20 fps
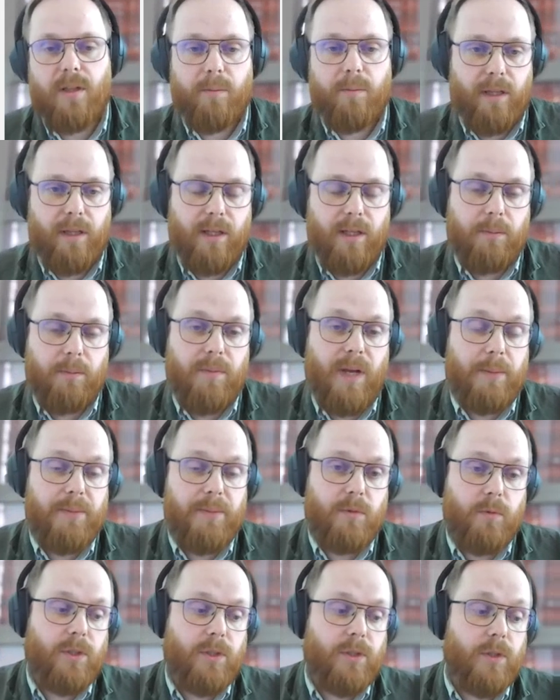and the building
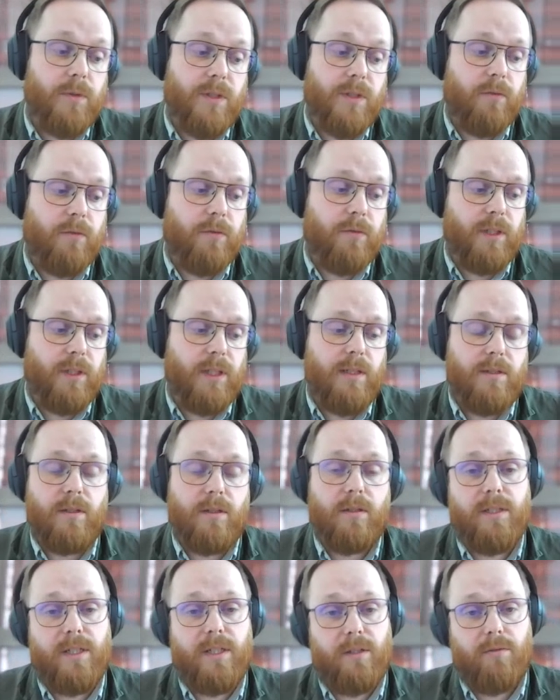maps we're using for these are